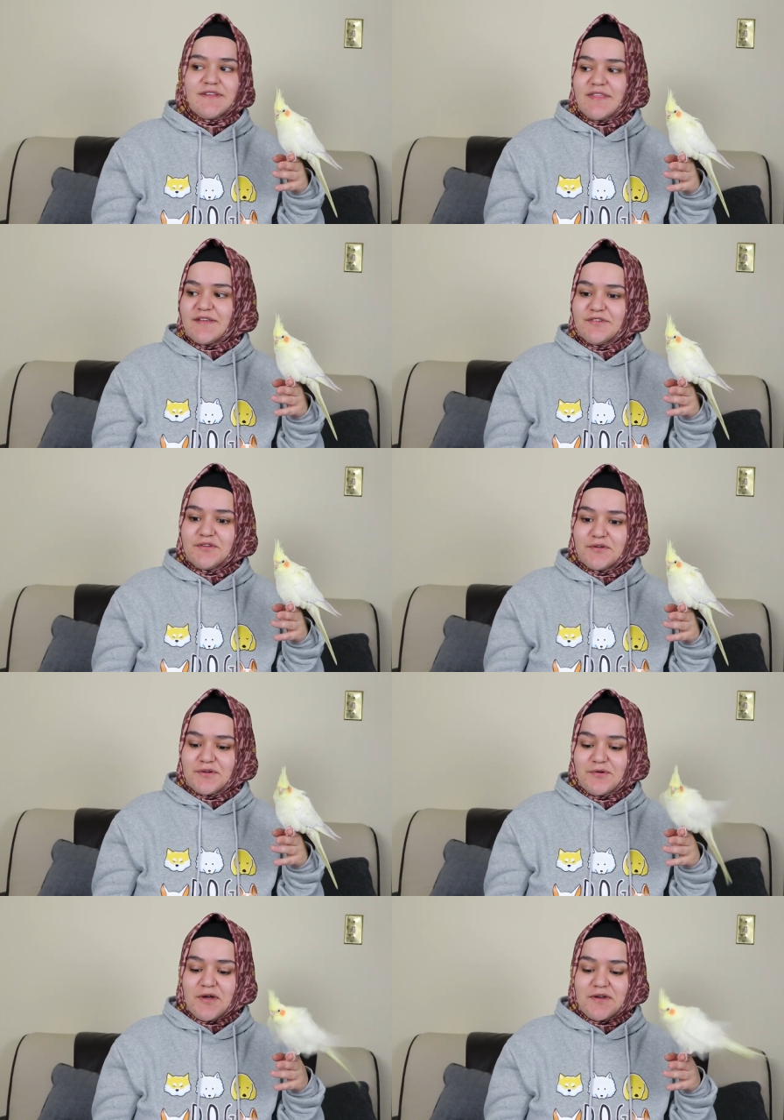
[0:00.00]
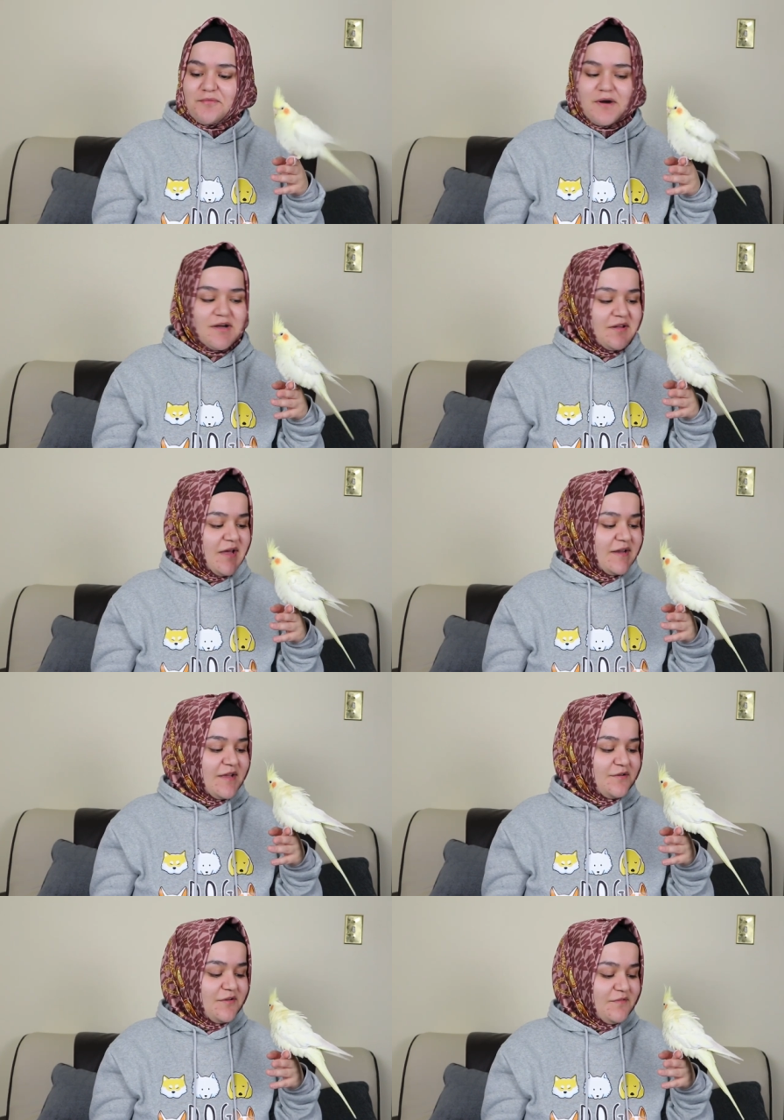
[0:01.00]
This actually took quite a while and
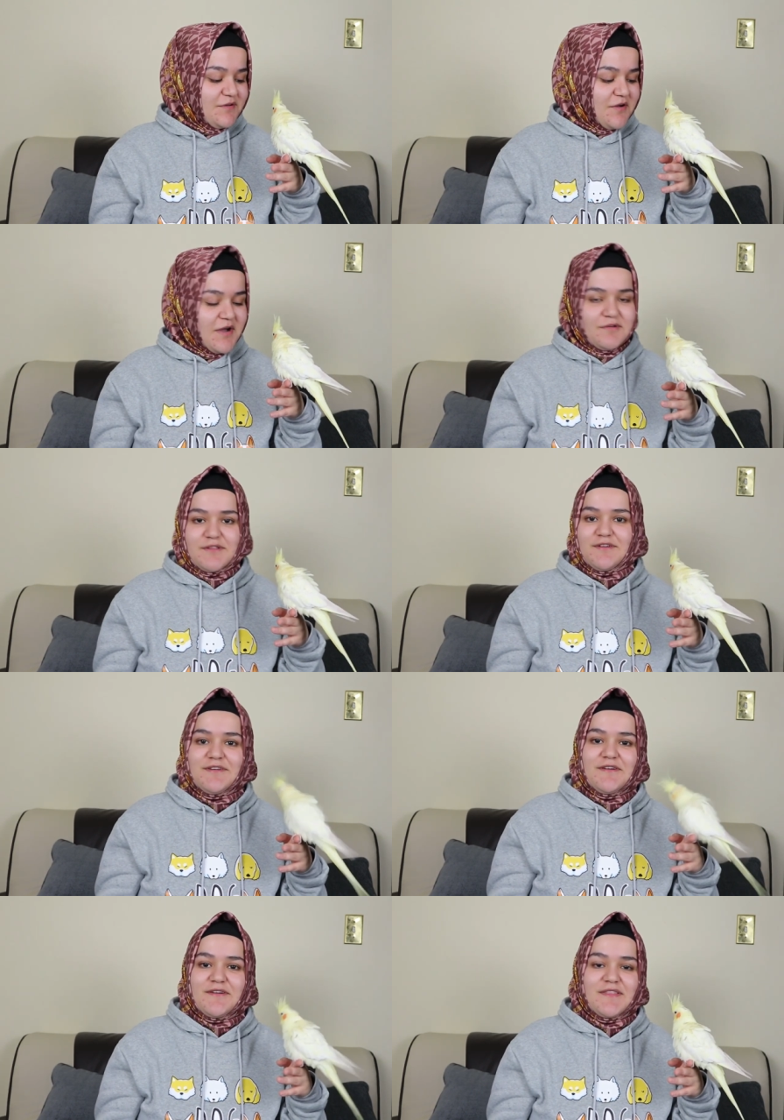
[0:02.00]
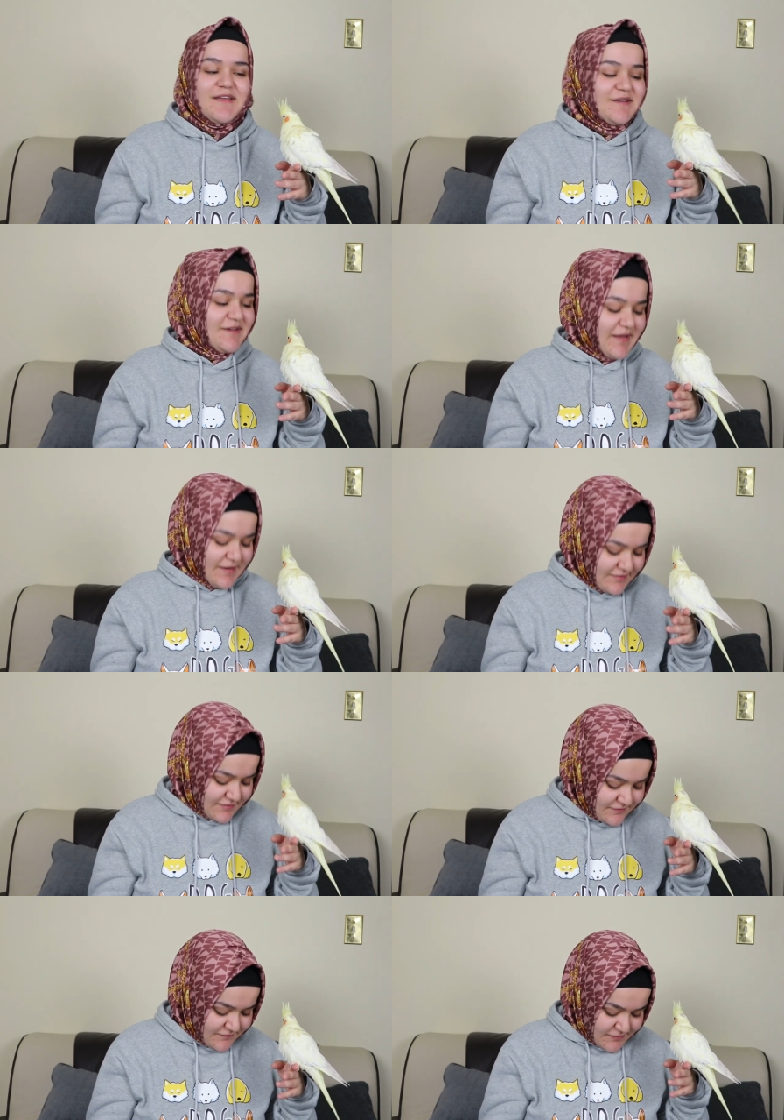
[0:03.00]
I don't even know how it turned out because I didn't
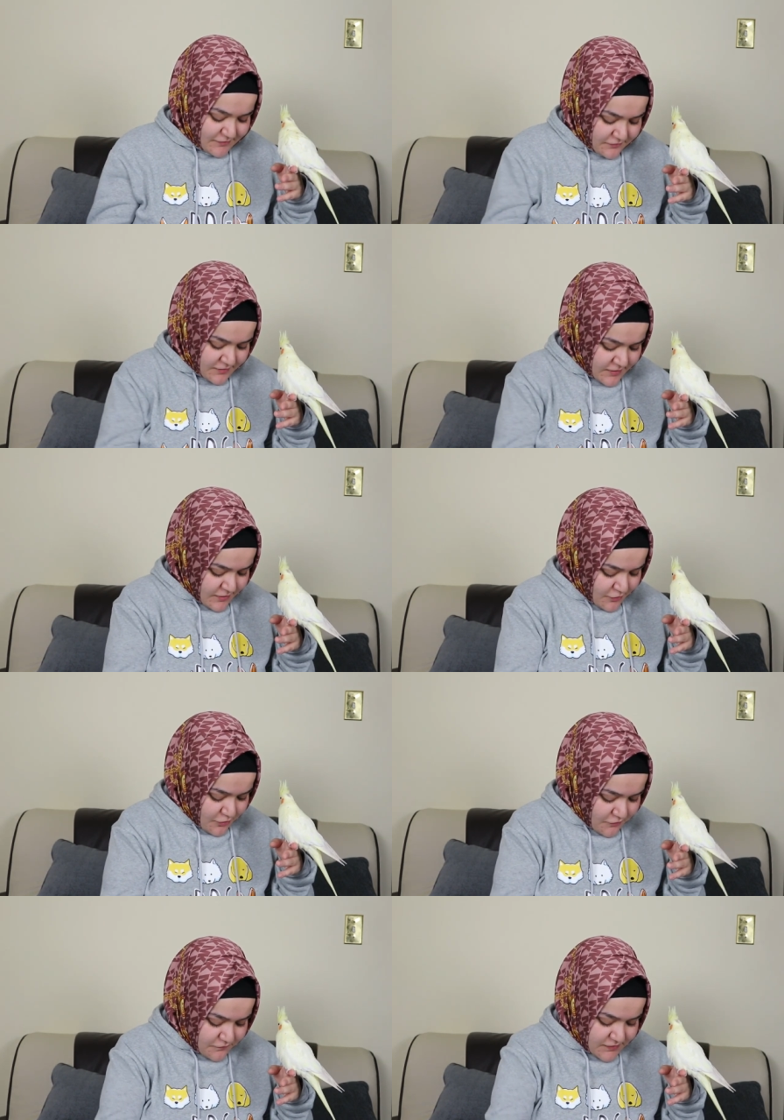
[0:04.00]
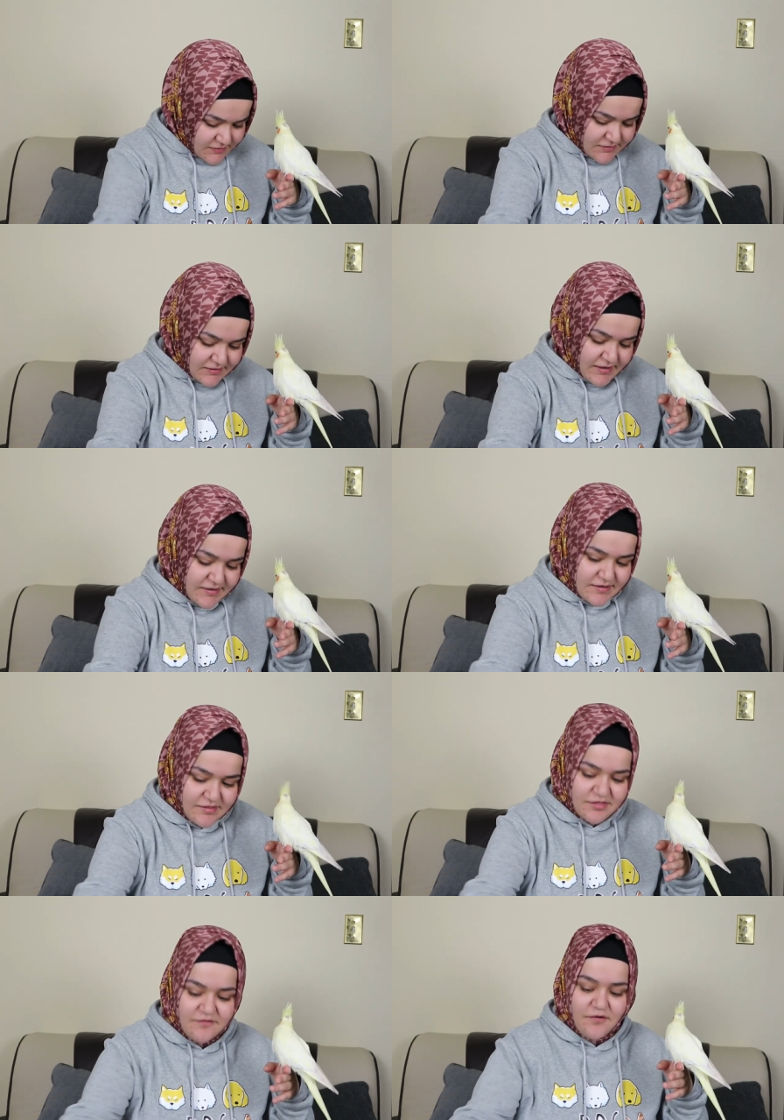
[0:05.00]
edit the video. Hopefully the lighting
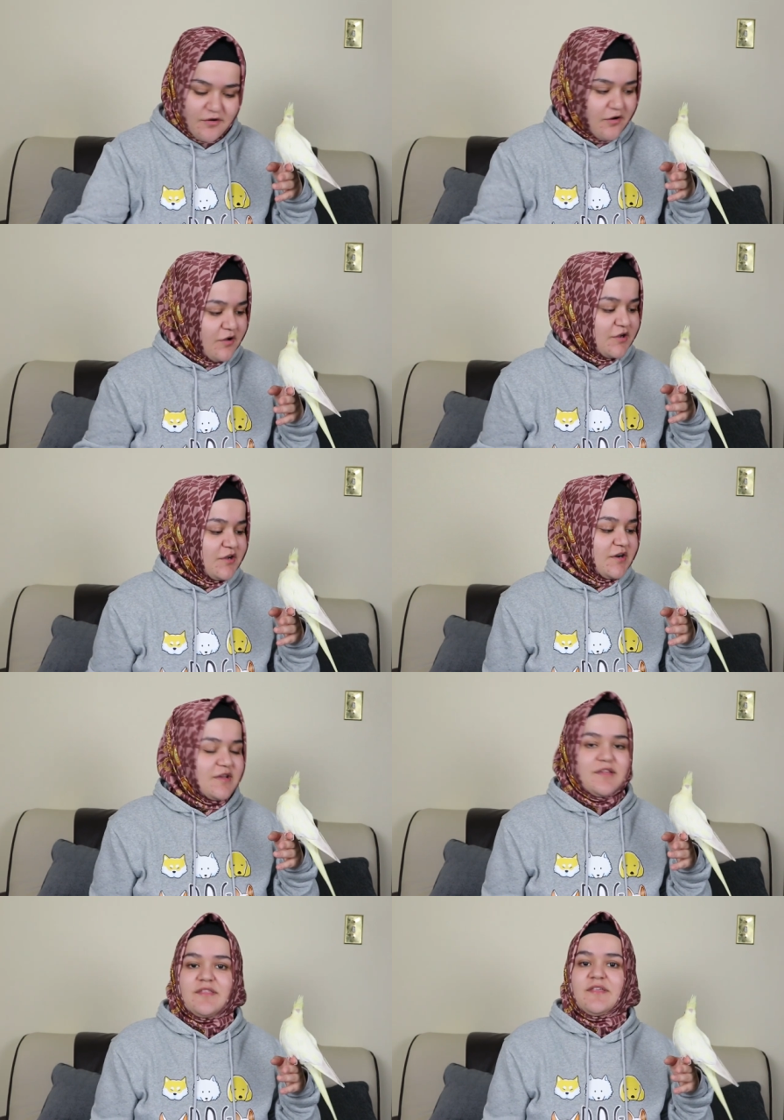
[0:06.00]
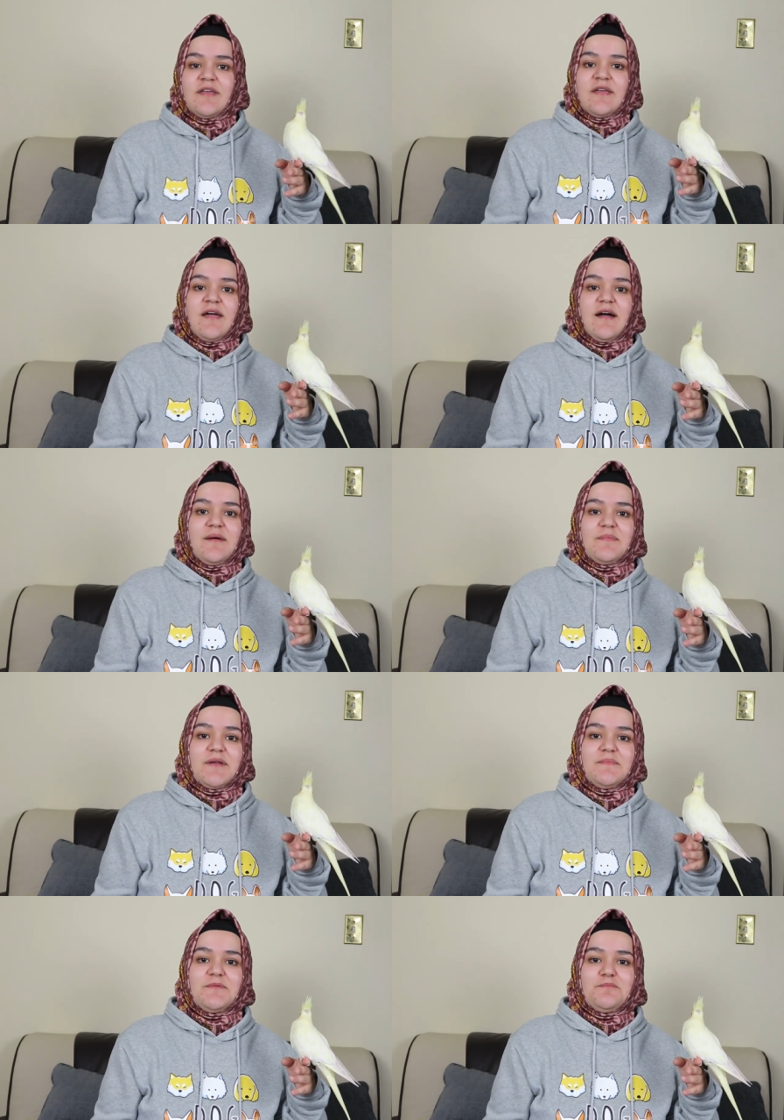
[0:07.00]
and stuff are all good because I'm
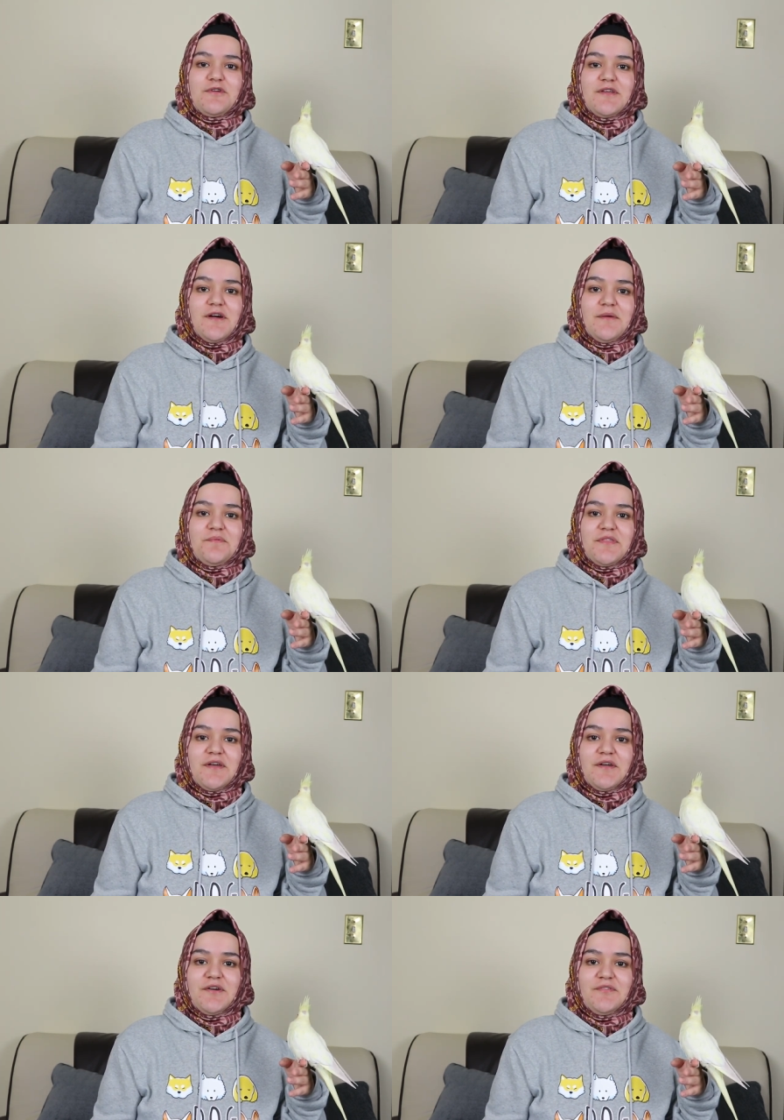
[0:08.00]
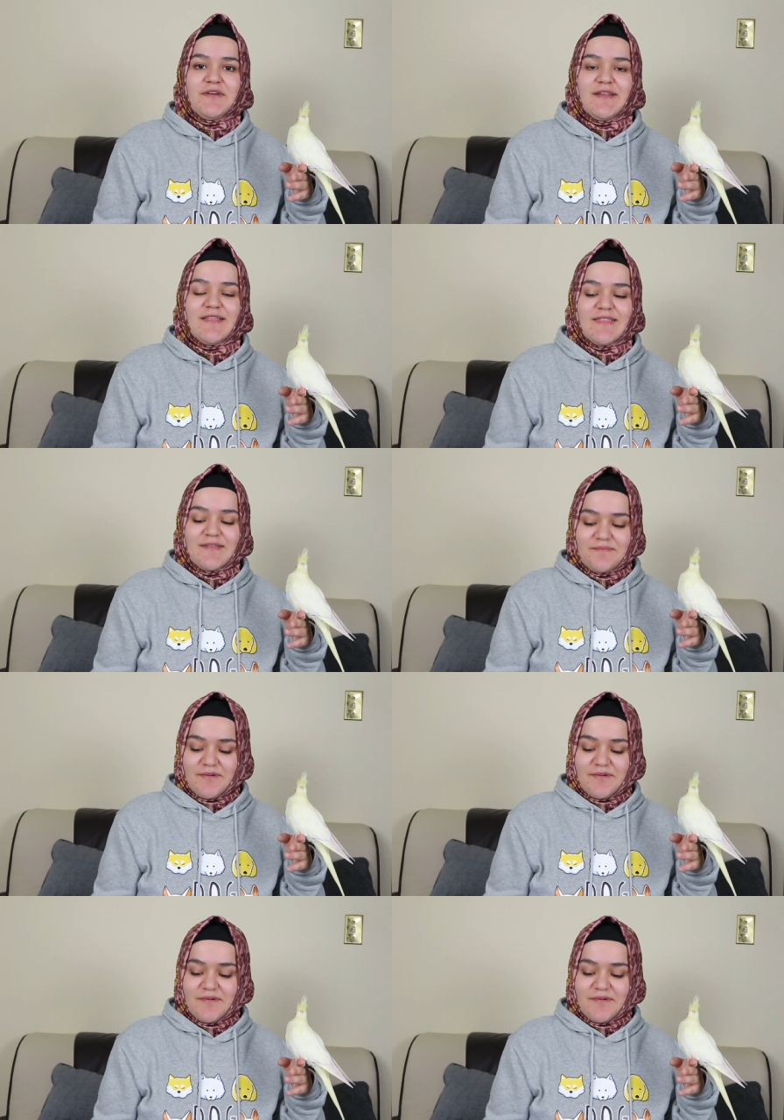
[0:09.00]
going to be pretty upset if it isn't.